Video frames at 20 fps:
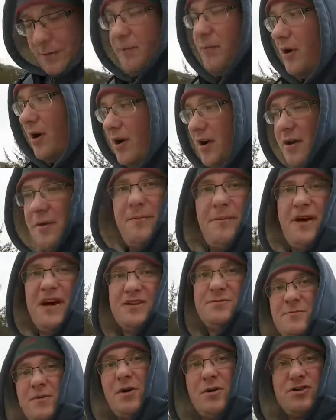bought it at
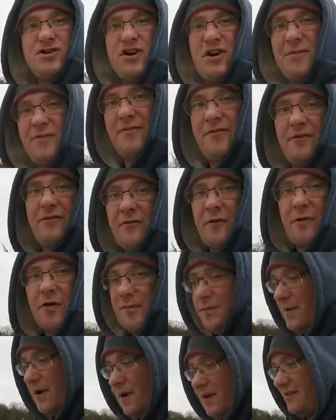Bass Pro Shop for
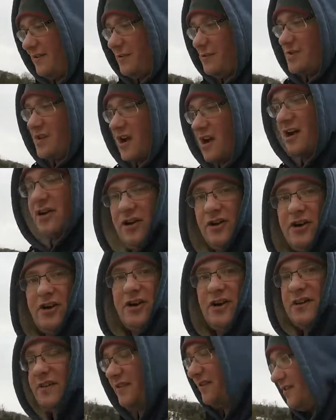$40. It was on
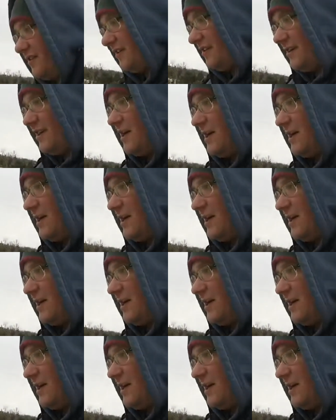clearance.